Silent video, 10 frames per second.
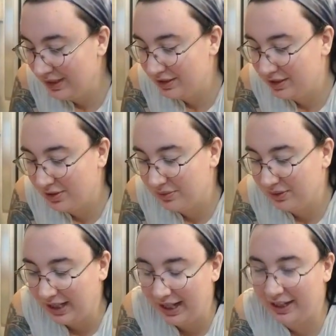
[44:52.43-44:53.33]
So
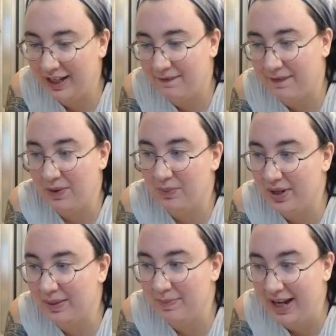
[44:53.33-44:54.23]
like if I
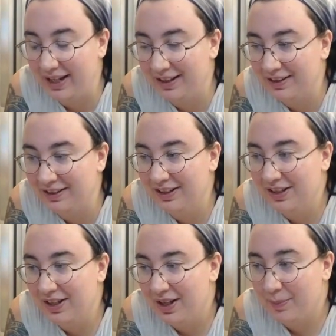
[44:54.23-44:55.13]
want to make
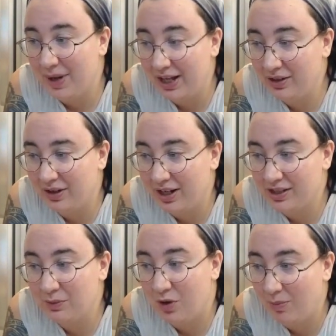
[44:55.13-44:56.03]
pie
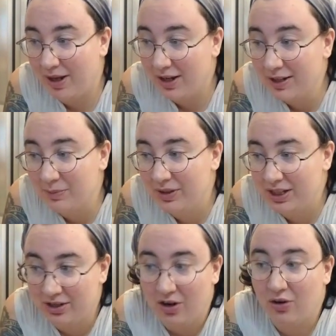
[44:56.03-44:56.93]
crust while my husband
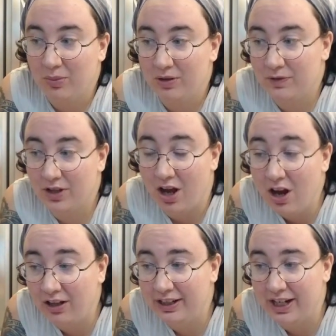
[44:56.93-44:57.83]
is home for the
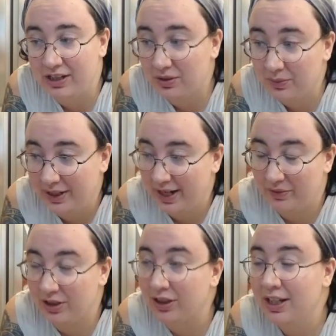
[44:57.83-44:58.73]
holidays or
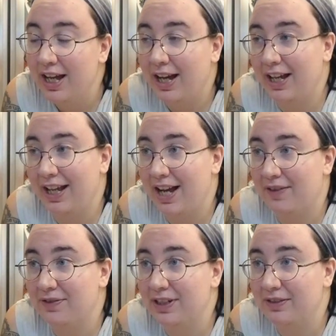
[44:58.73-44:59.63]
whatever, I
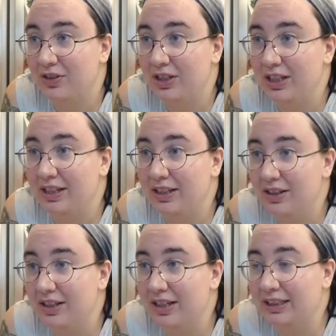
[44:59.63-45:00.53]
have to
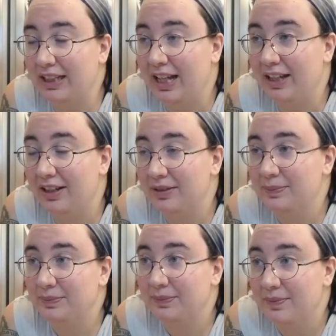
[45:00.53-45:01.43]
like
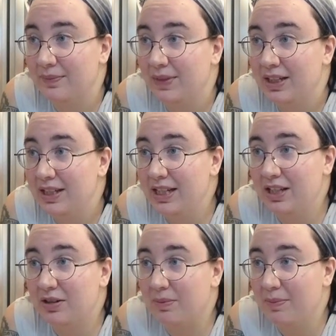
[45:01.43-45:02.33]

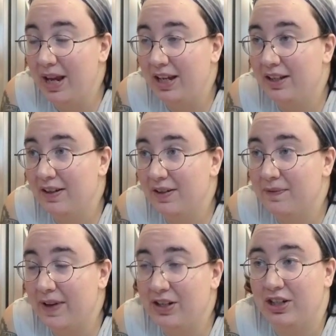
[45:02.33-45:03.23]
either make
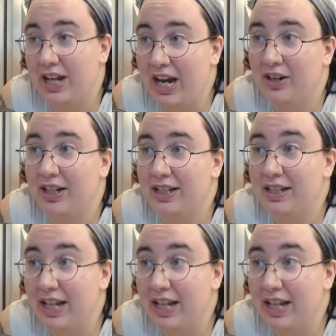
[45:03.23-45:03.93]
vegetarian